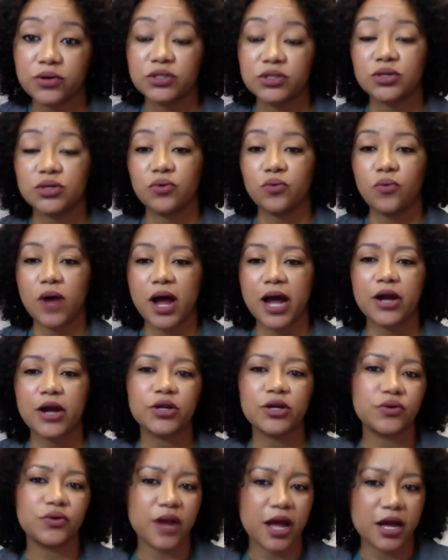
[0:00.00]
So why are
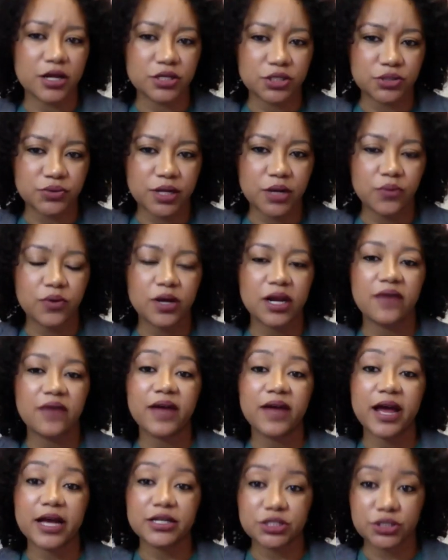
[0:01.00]
you not doing what I've
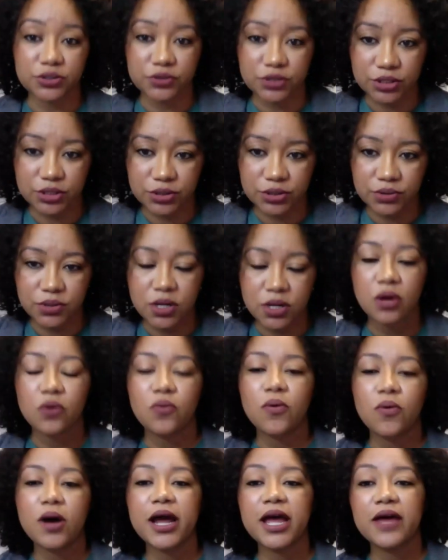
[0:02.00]
asked you to do?
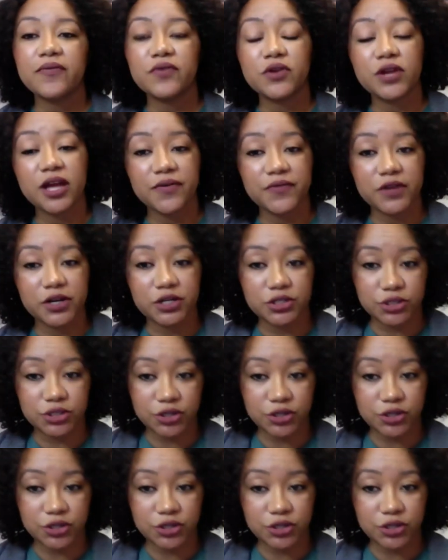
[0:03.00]
Why have you not finished your